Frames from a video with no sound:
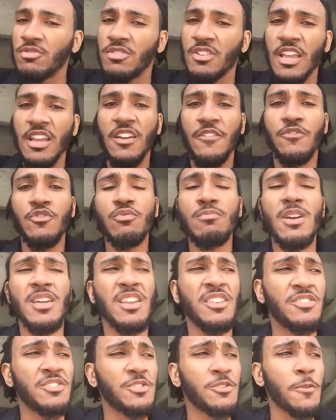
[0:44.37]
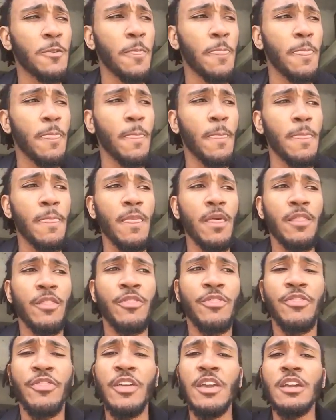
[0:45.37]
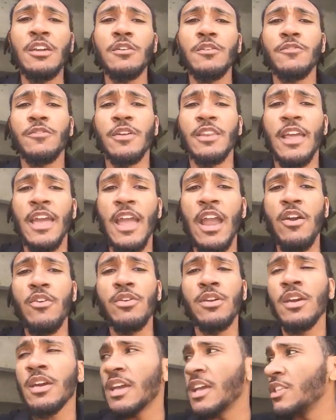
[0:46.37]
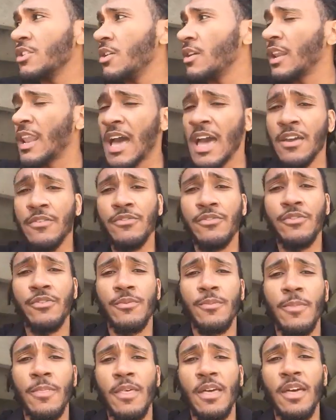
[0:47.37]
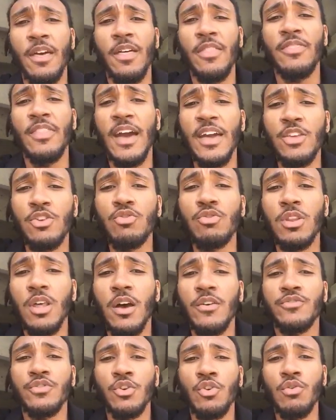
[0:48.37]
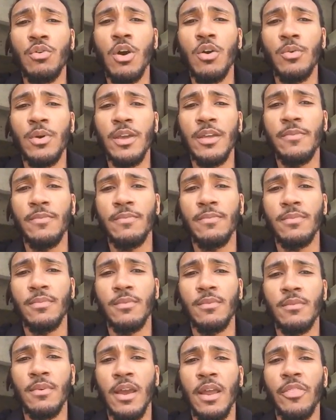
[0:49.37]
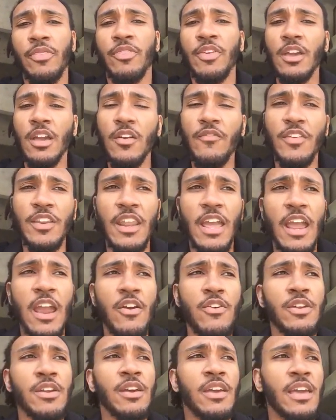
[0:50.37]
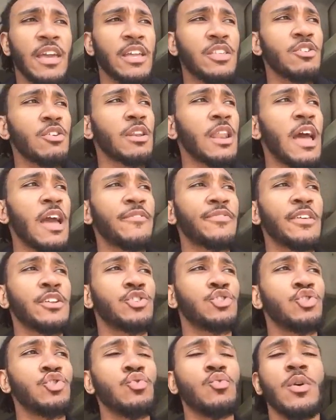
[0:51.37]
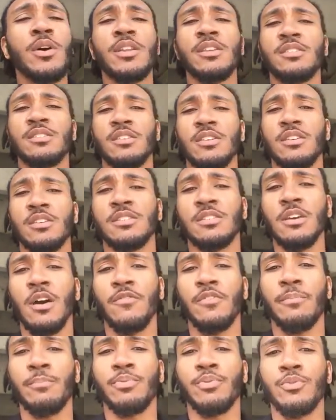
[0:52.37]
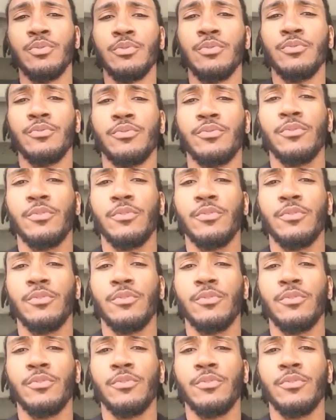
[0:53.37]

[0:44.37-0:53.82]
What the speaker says: take a few minutes. Think of an area in your life that you love to grow in, right? Think of an area in your life that you want to see yourself improve.